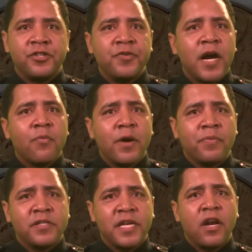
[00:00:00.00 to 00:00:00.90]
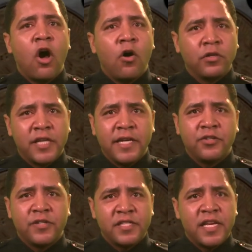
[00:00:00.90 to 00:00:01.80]
do not represent all dangerous
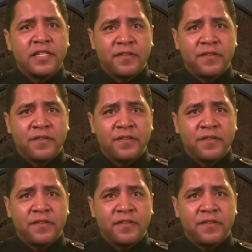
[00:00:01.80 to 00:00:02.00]
sex